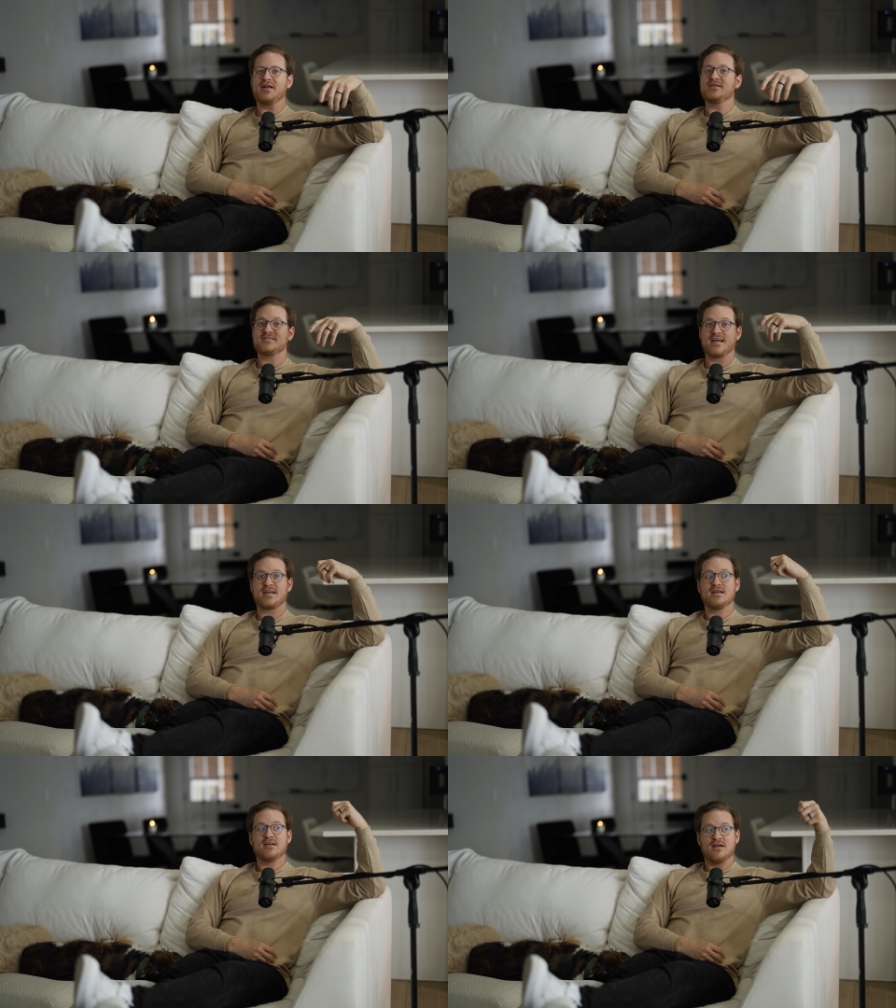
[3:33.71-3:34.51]
You know, it's
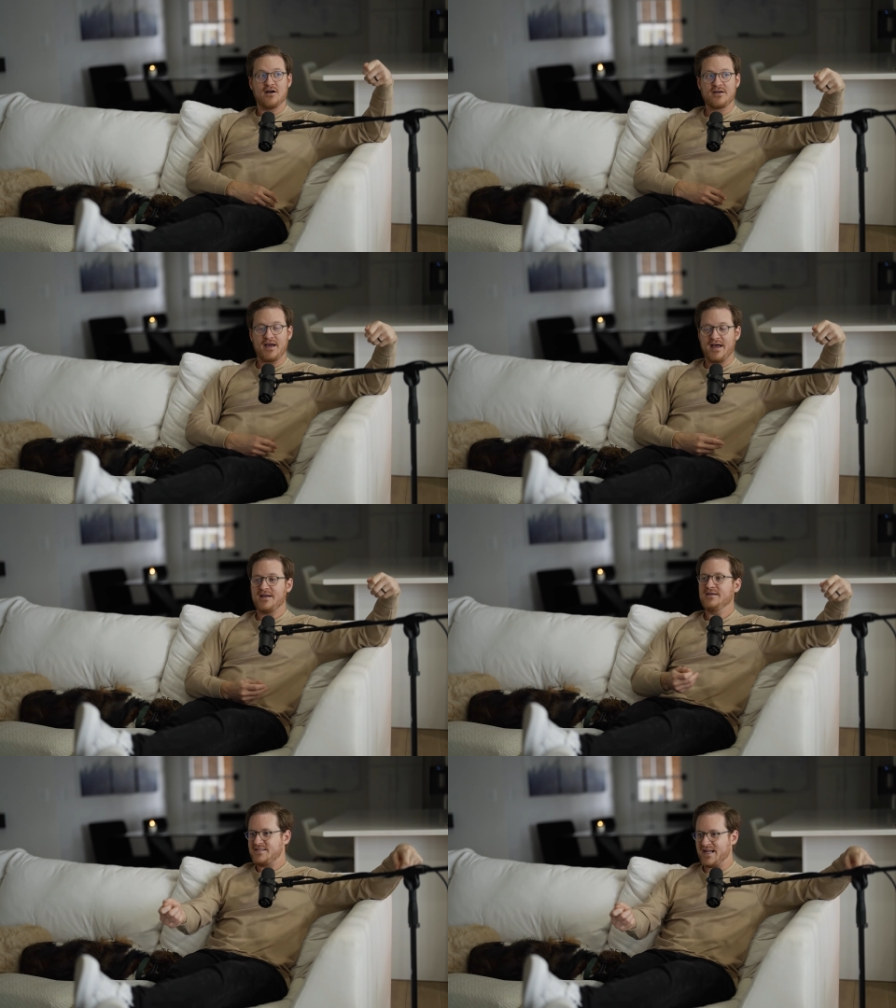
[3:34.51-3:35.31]
like, okay,
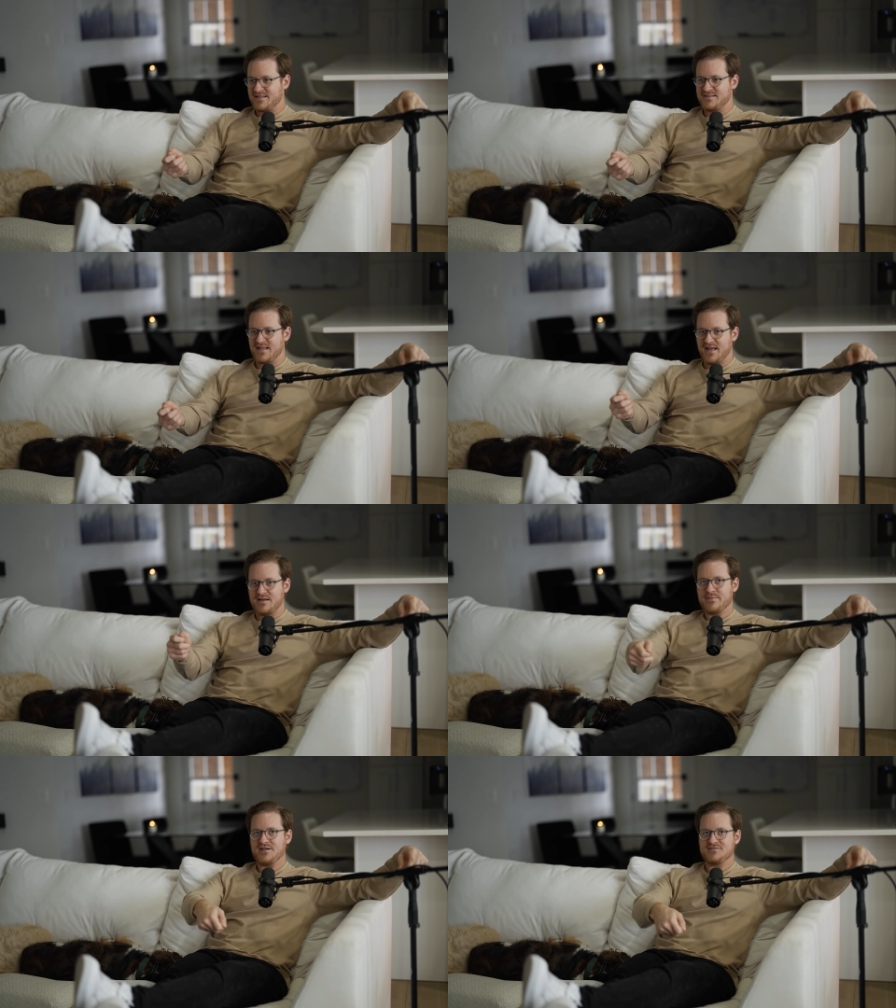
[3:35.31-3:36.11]
take the
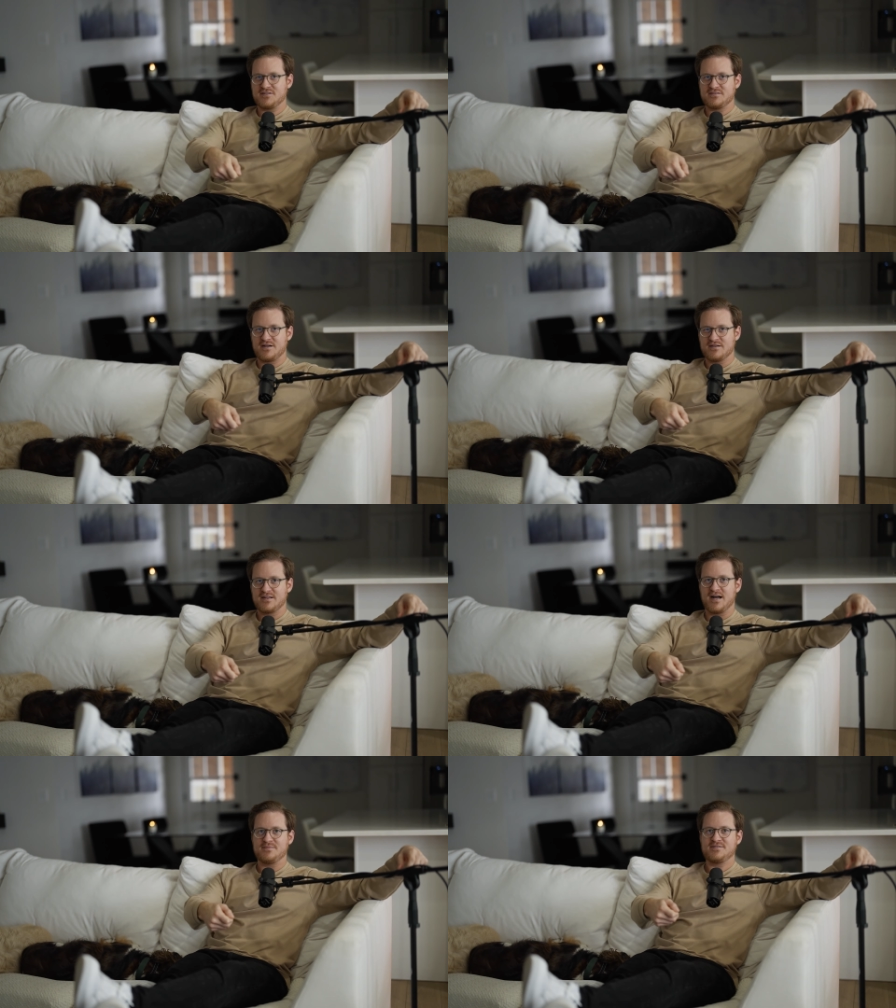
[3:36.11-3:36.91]
thing, measure a third
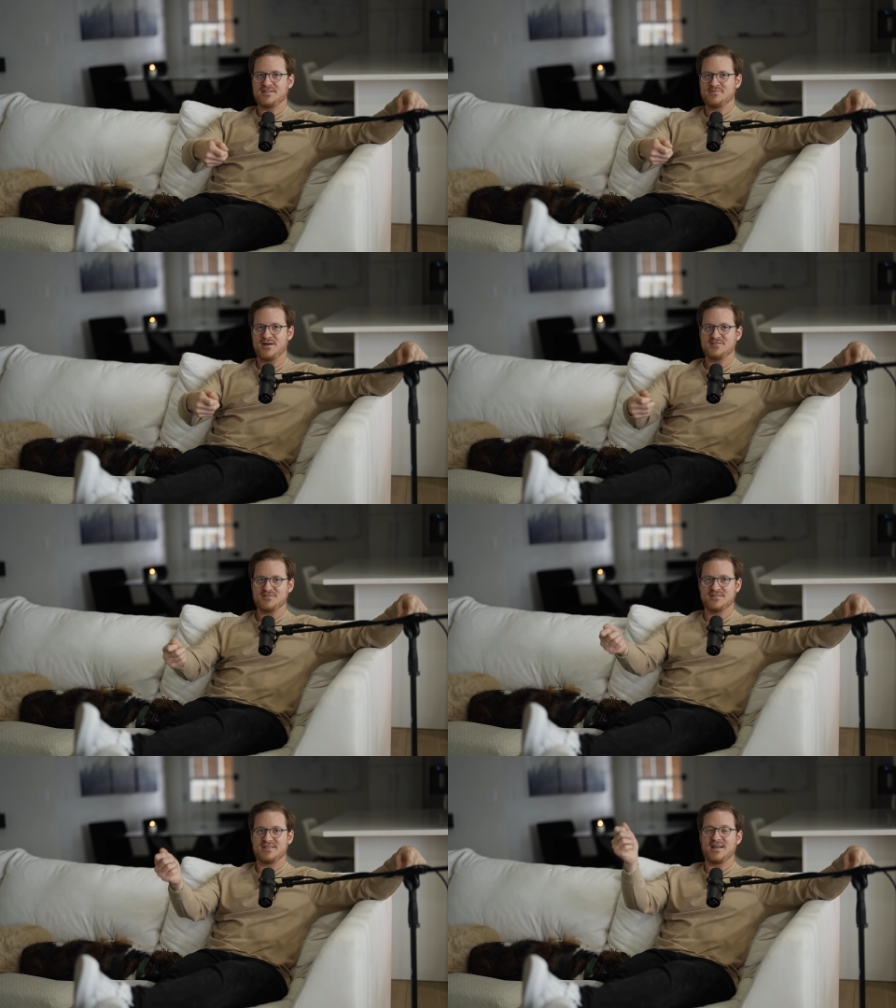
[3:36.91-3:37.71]
cup, take the
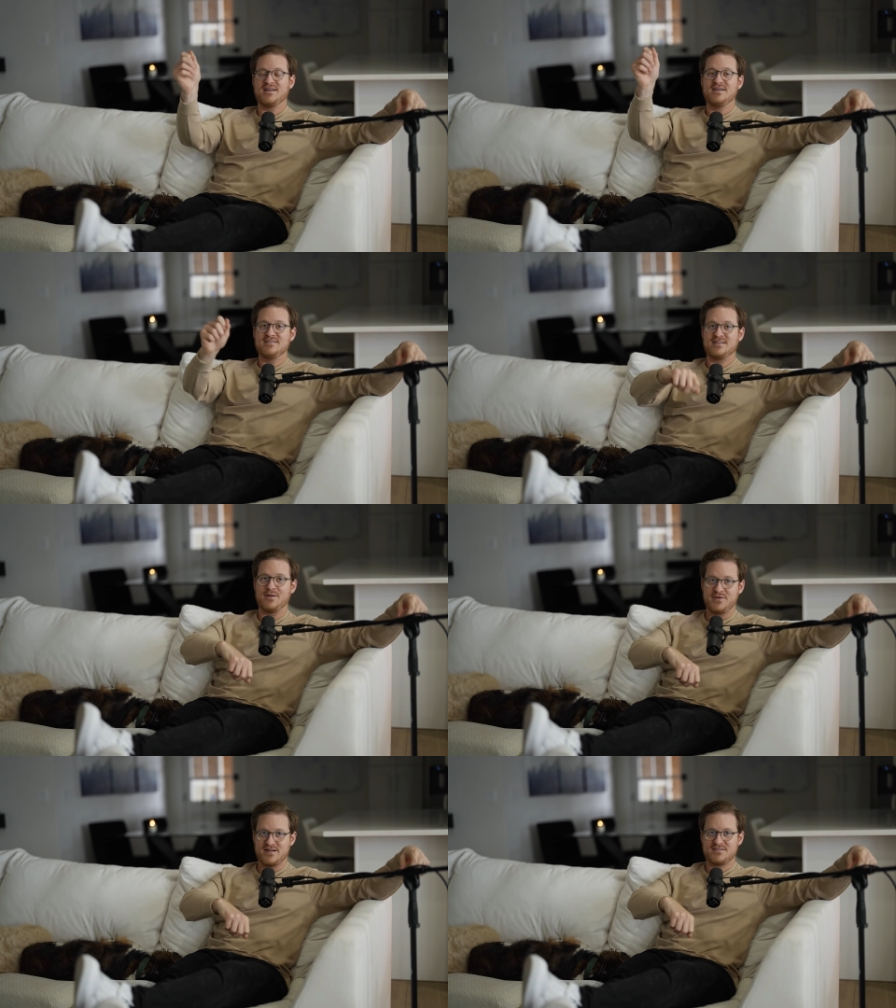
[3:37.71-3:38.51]
measuring thing,
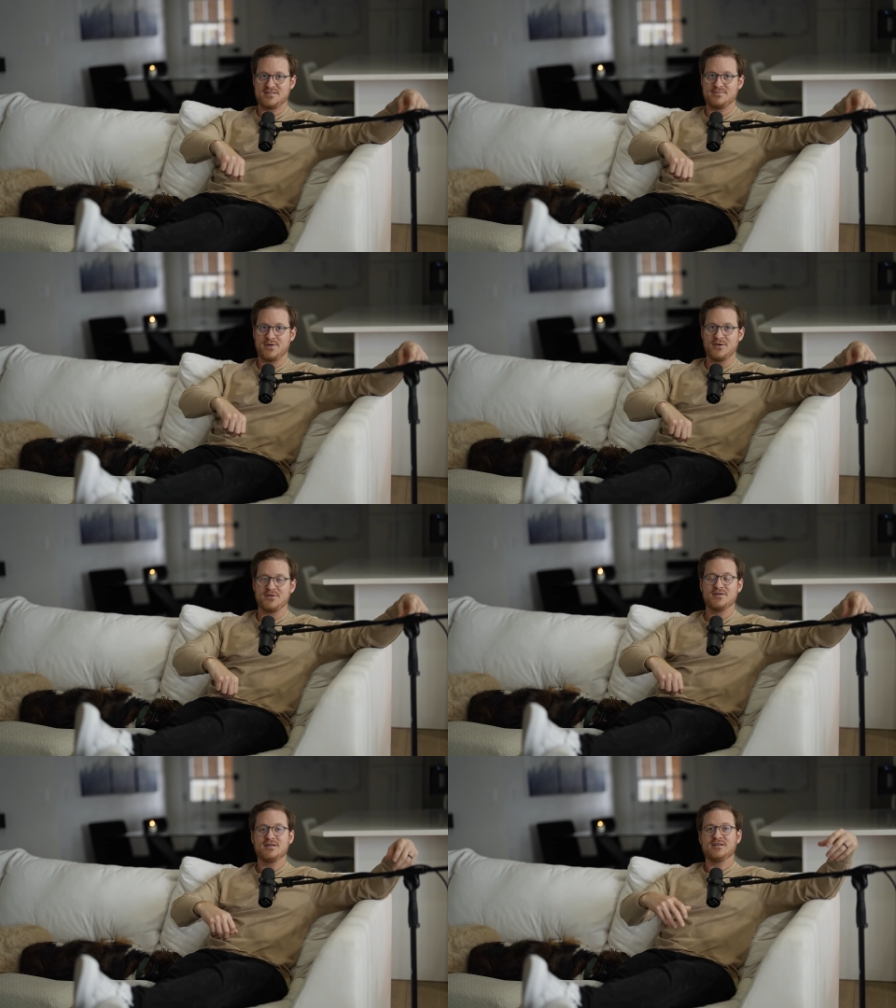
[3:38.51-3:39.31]
dump it into the bowl.